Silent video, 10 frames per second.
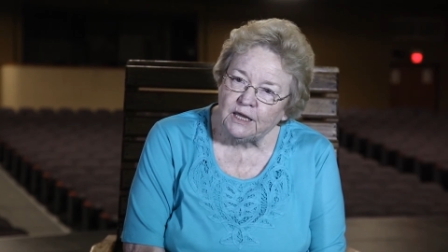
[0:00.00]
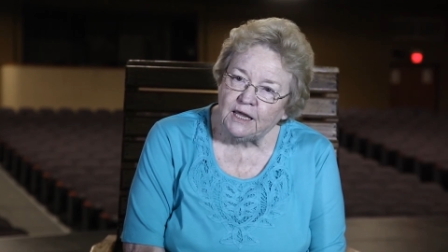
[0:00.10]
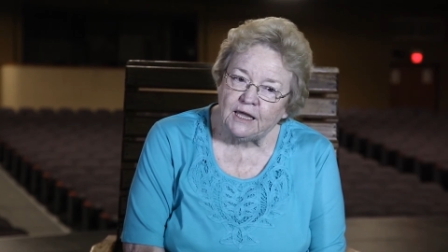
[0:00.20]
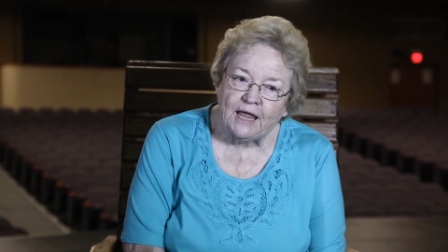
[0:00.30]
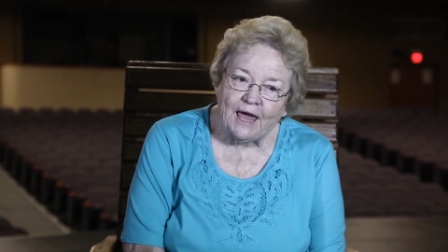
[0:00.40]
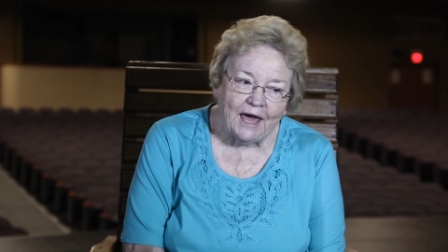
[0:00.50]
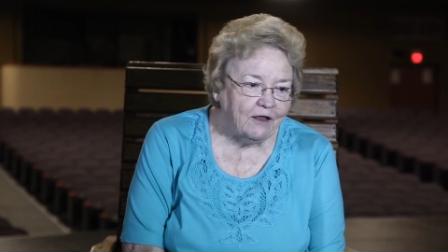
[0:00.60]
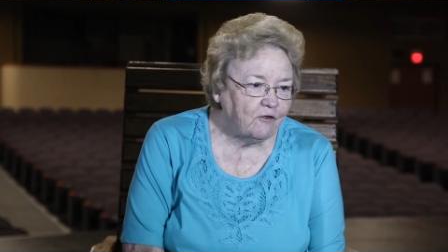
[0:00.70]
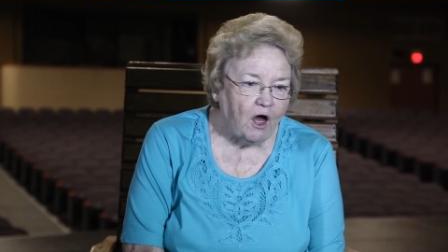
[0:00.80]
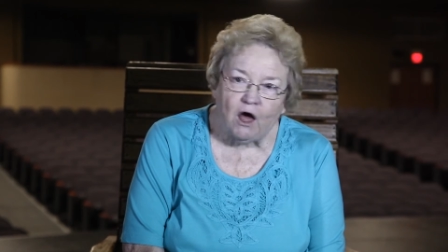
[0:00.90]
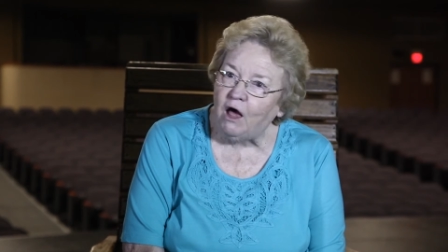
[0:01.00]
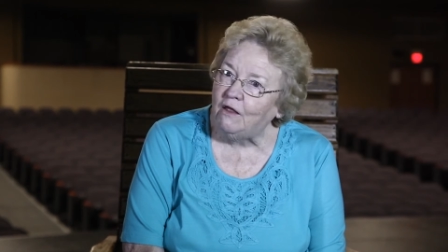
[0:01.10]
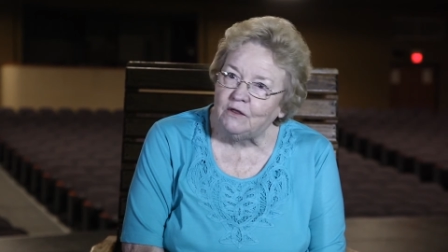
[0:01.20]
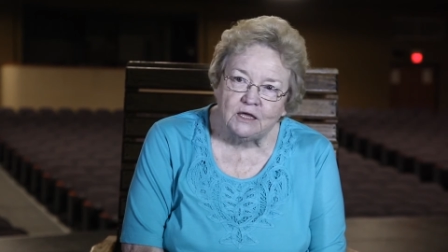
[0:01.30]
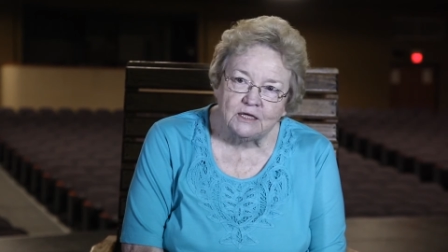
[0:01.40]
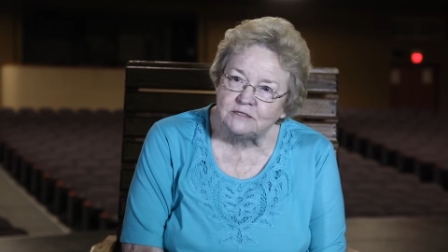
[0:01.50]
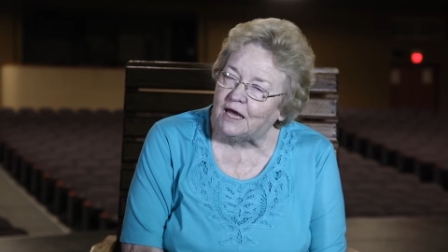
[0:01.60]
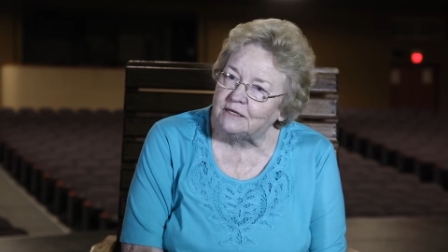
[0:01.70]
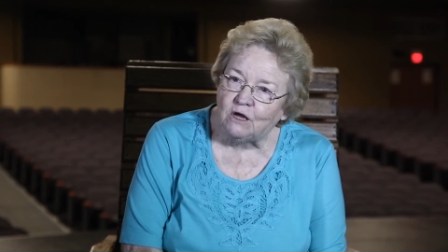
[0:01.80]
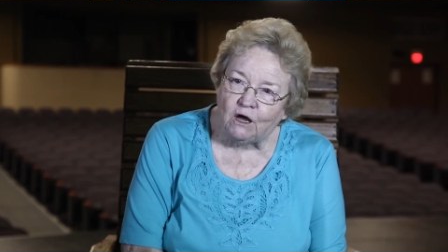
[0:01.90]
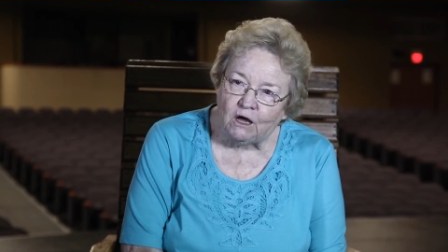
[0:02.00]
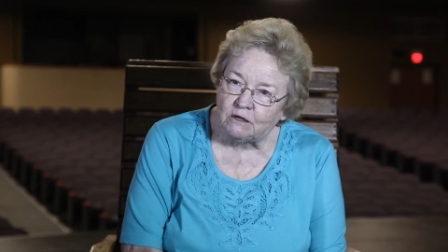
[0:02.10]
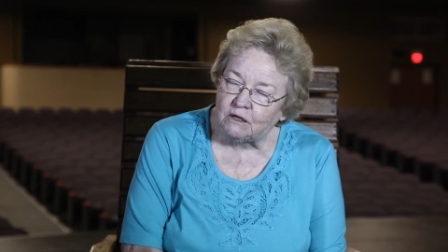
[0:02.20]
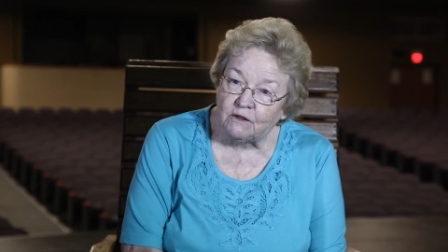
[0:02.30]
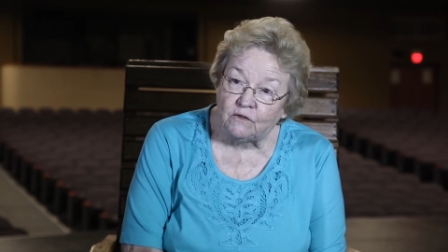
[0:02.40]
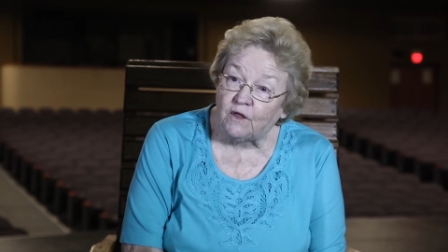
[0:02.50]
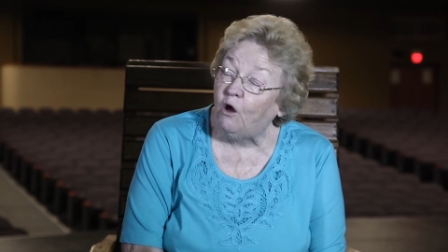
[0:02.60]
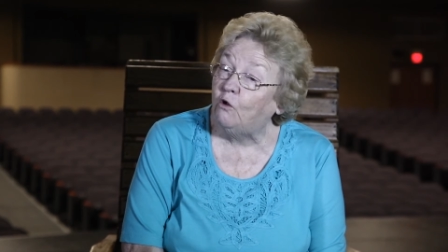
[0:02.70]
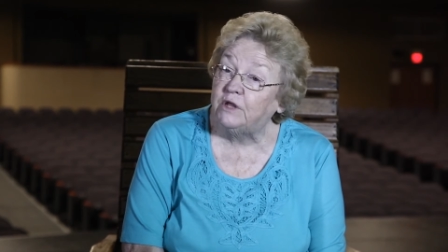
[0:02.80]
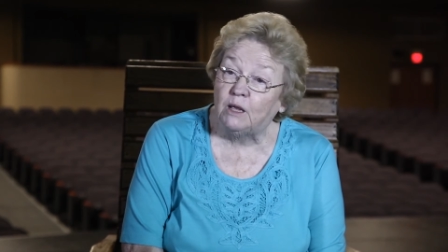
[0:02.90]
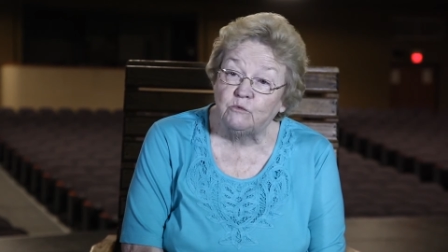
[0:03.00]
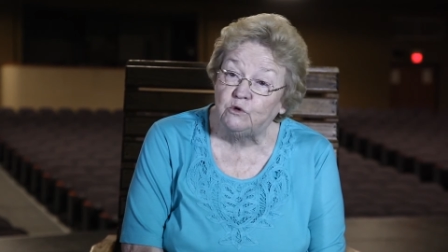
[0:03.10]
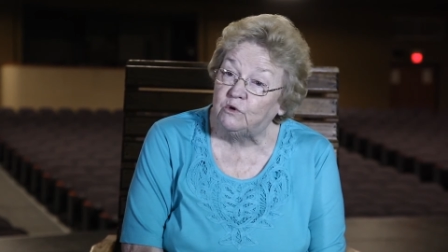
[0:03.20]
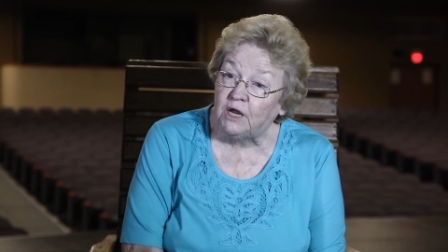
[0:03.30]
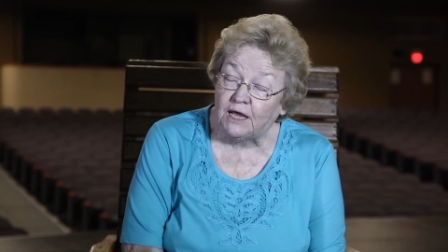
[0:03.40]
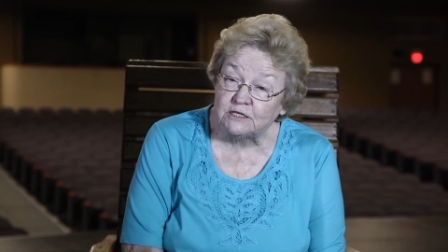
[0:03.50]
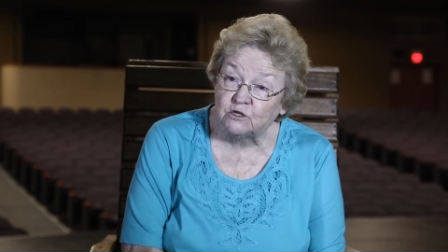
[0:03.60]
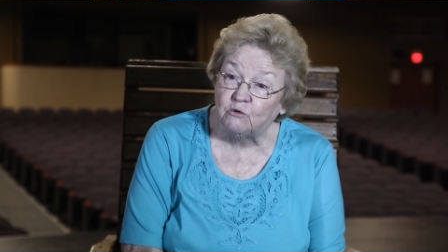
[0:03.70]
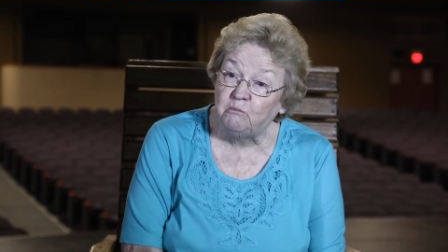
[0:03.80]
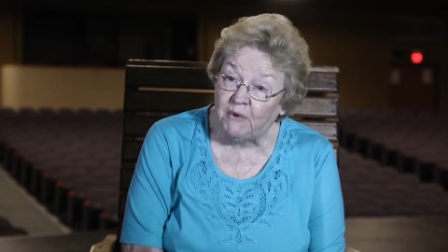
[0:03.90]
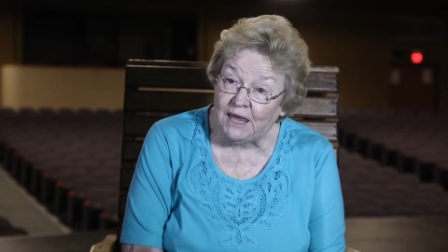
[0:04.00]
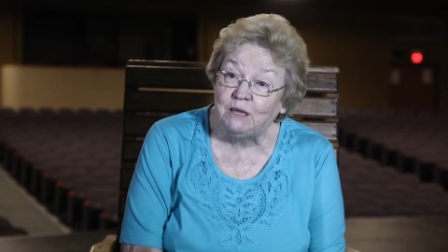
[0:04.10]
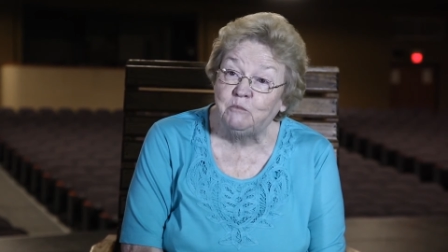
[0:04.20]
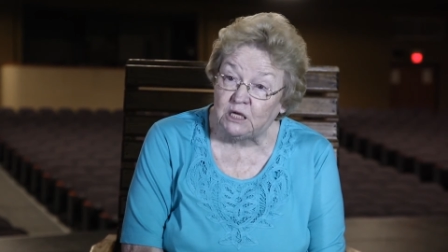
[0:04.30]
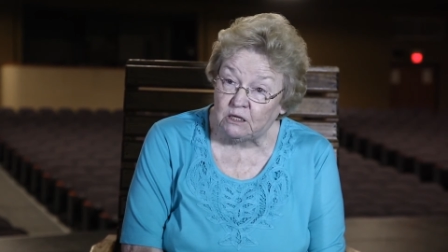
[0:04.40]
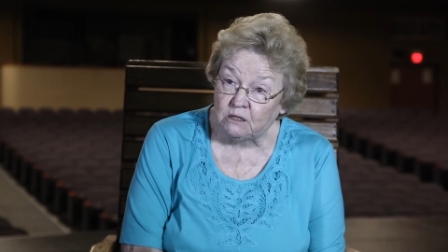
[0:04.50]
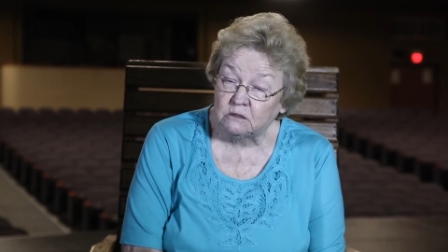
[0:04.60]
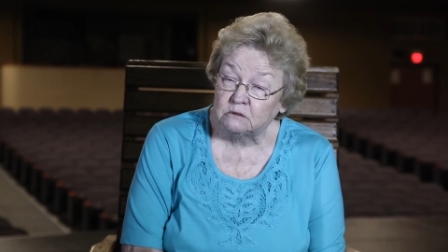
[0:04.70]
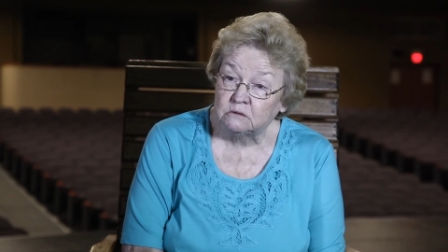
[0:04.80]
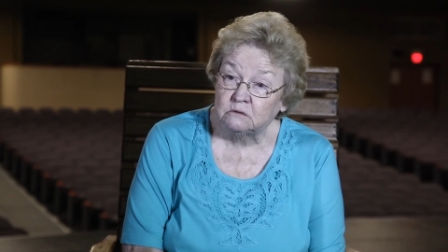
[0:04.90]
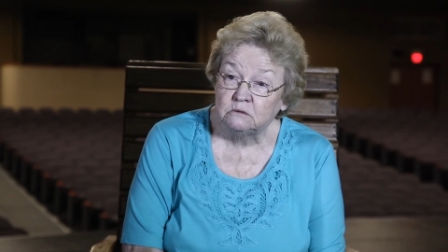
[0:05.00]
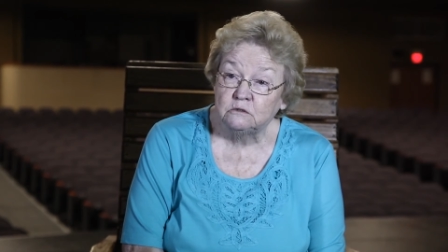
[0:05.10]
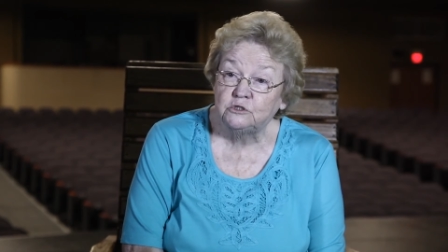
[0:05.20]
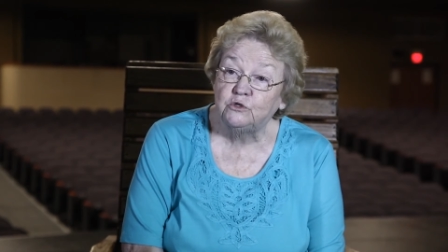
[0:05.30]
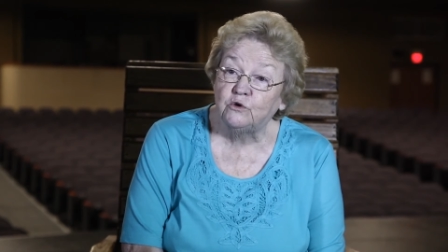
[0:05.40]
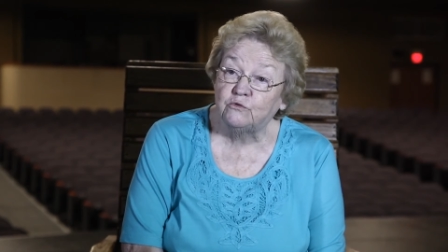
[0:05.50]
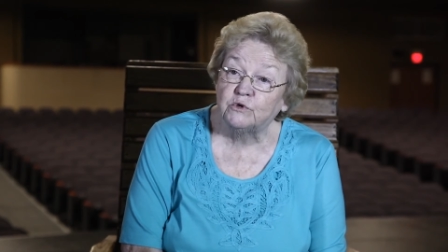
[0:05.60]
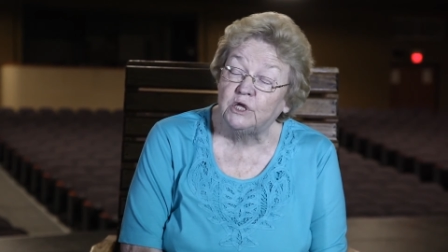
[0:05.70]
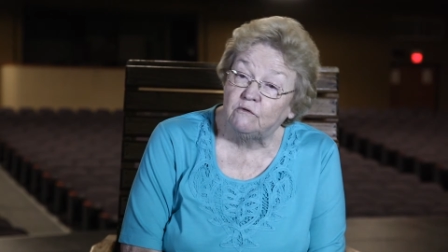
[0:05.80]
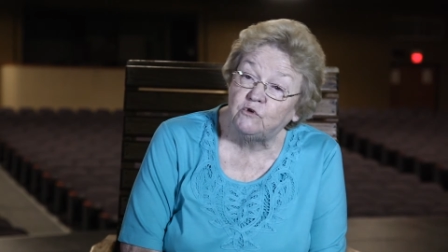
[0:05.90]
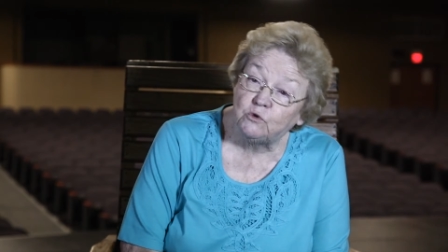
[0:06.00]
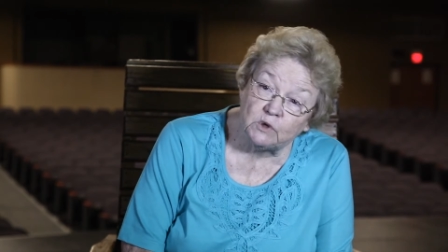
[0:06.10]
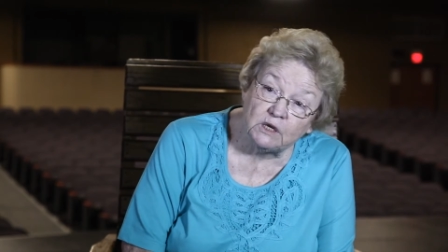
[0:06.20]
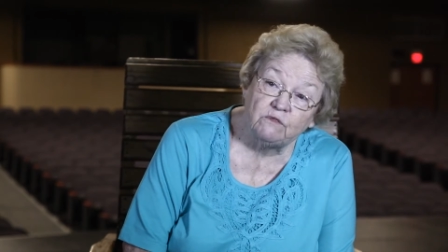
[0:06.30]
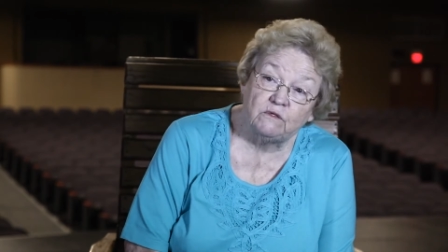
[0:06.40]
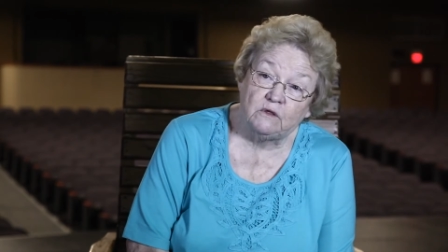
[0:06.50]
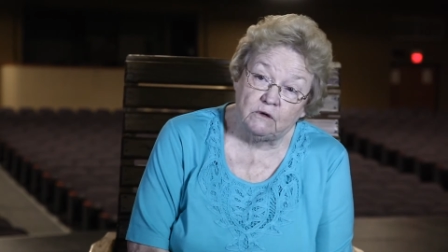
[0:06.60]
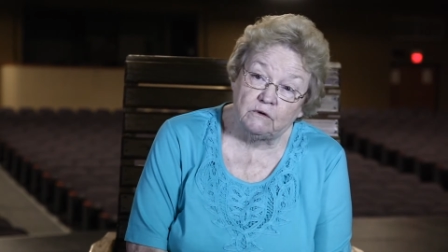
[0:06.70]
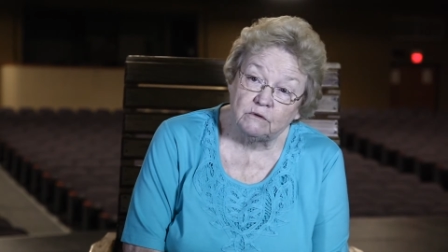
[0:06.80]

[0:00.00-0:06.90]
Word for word: And out of all the kids I taught the whole time you were in high school, maybe two or three of you went in theater.